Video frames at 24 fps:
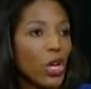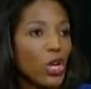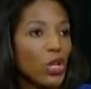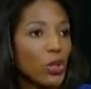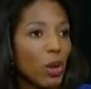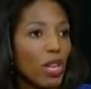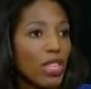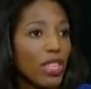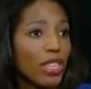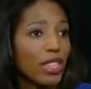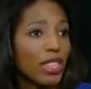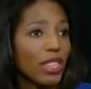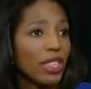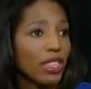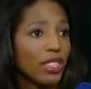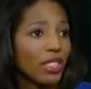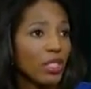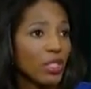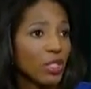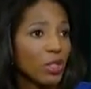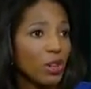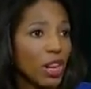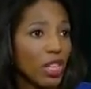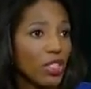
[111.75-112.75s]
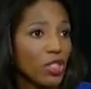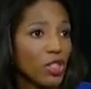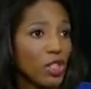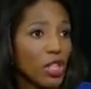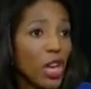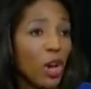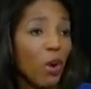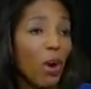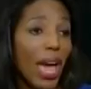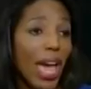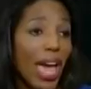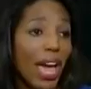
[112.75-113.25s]
Do I think that this is the direction to
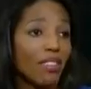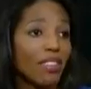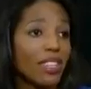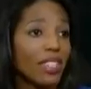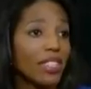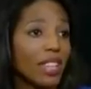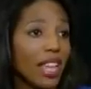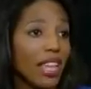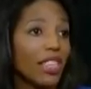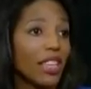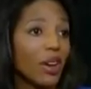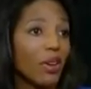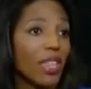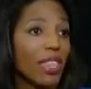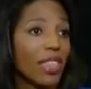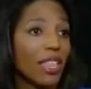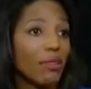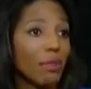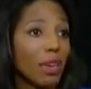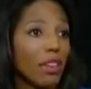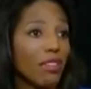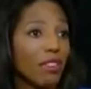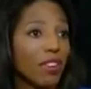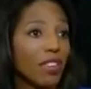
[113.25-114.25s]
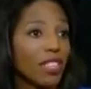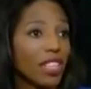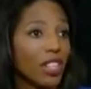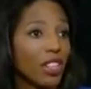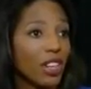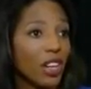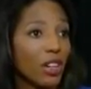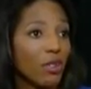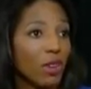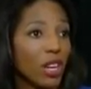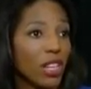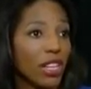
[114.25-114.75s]
go? I have to say, though, I think my friend here
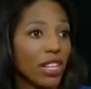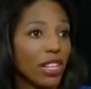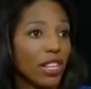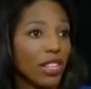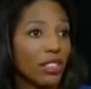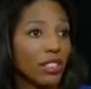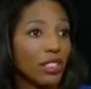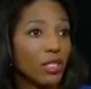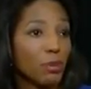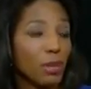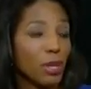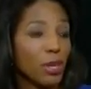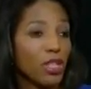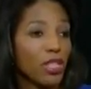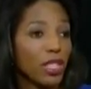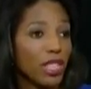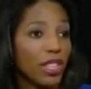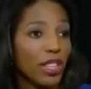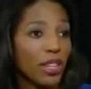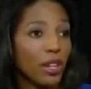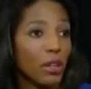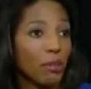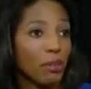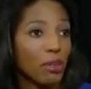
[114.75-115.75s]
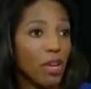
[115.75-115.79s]
could run a conspiracy theory